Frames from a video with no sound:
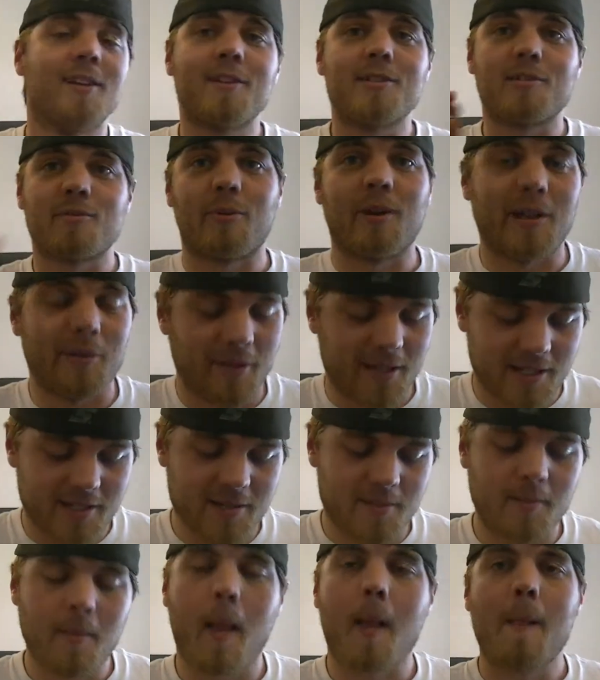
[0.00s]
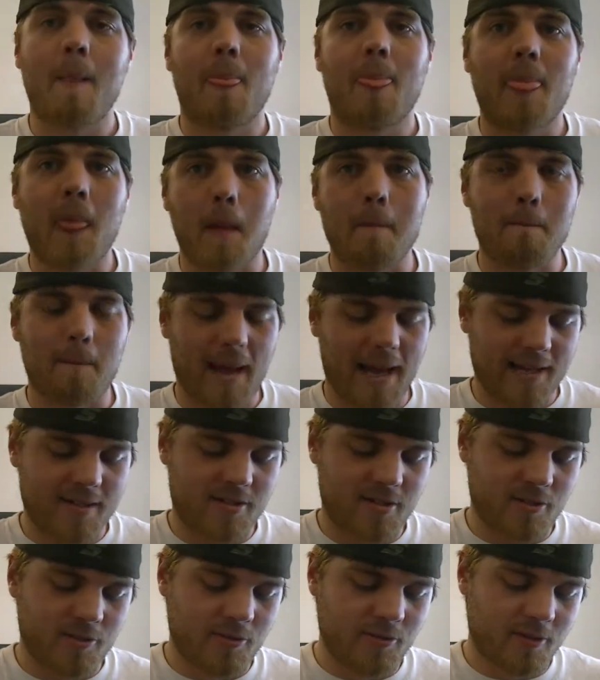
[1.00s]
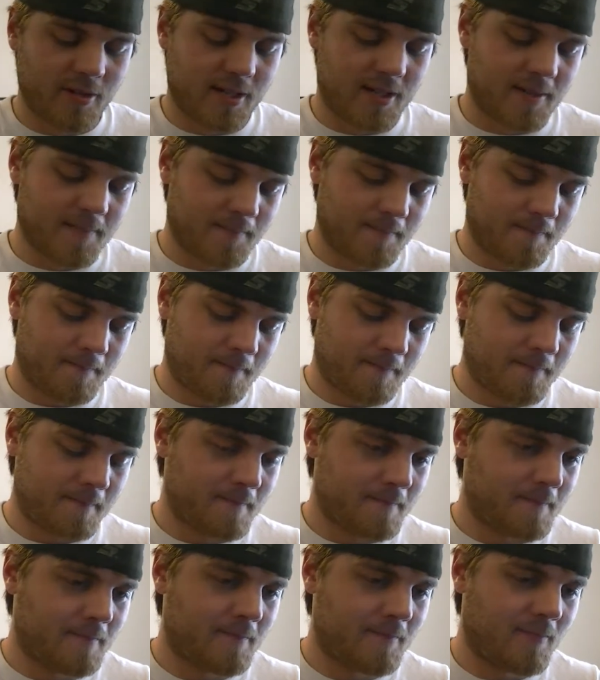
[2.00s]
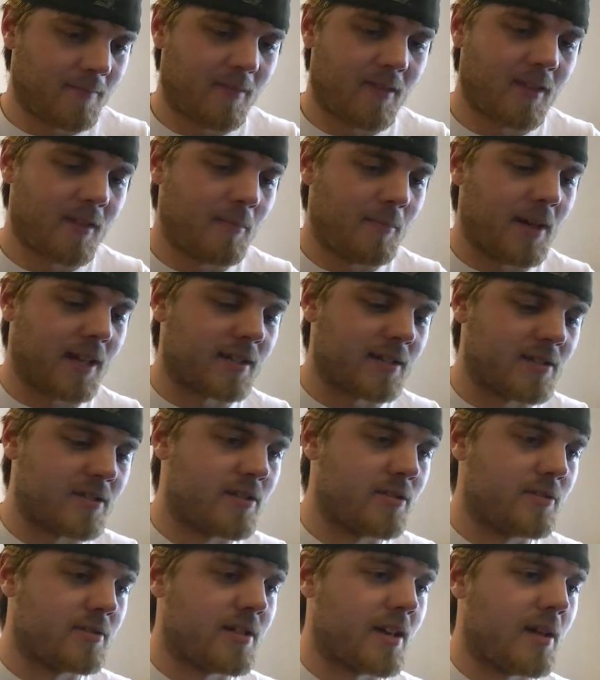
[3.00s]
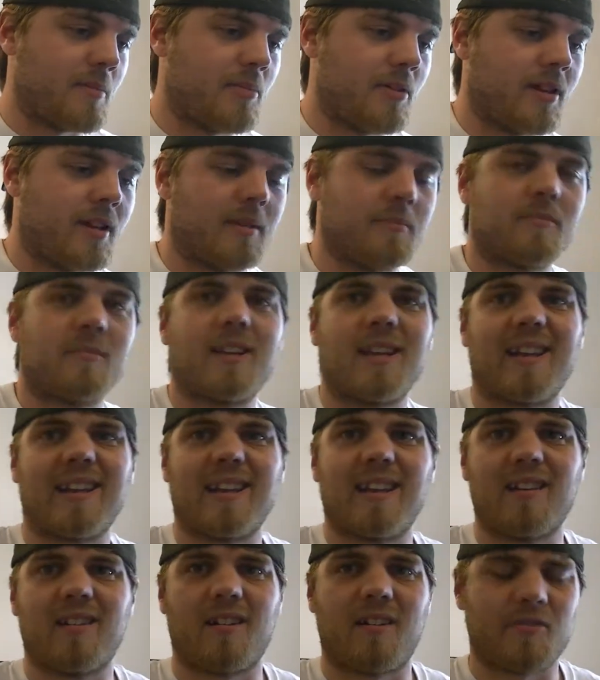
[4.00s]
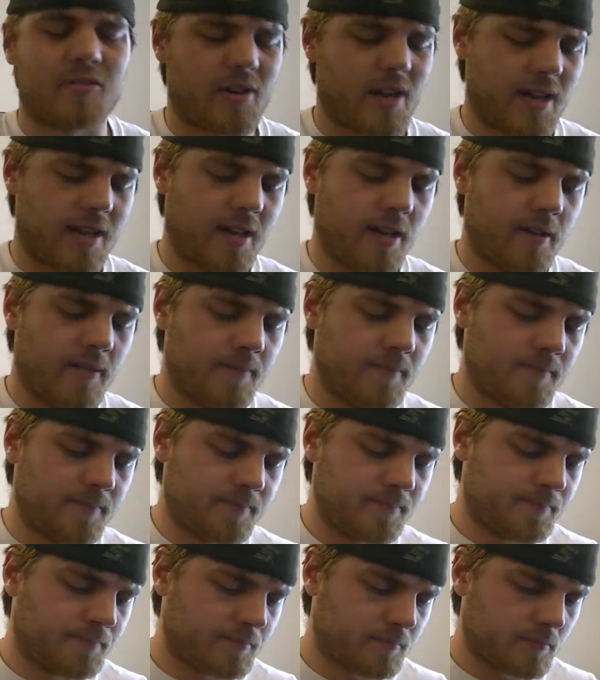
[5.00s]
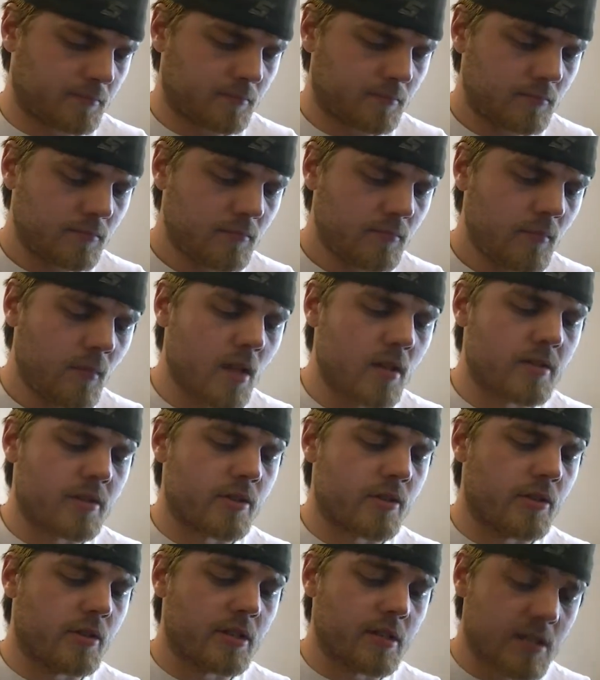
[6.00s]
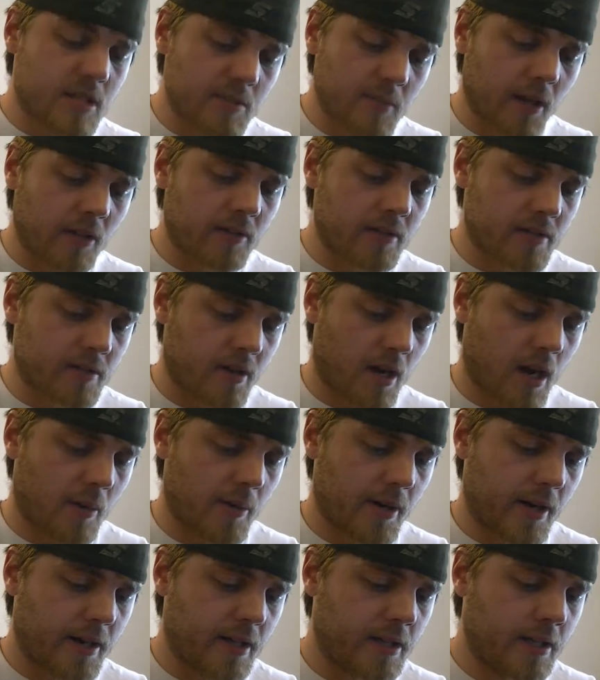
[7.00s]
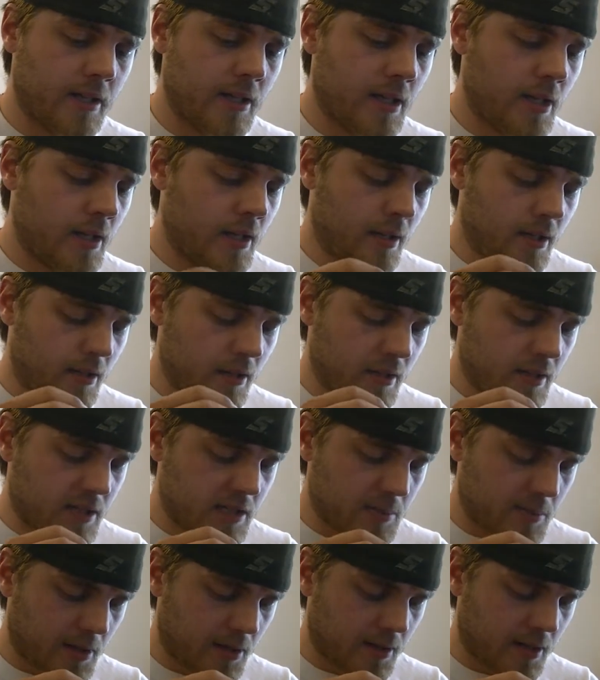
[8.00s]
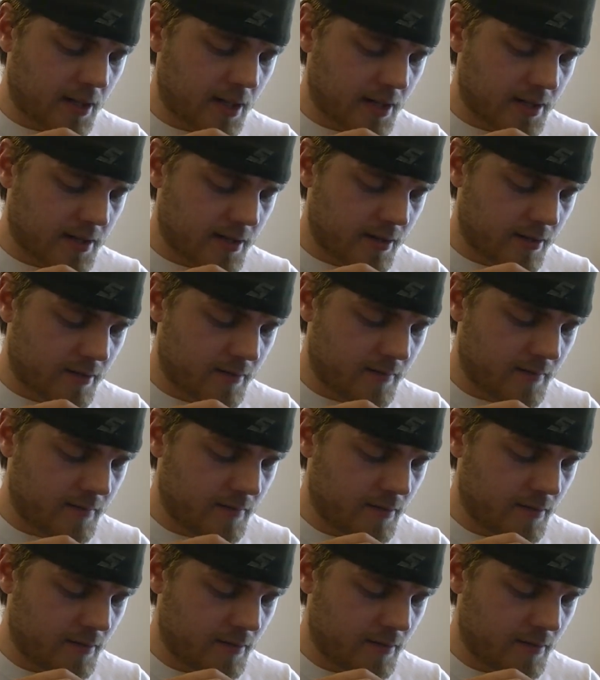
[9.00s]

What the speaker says: So anyways, back to Suicide Bunny. I'm kind of getting off track here. So you can smell the strawberry, you can smell the custard,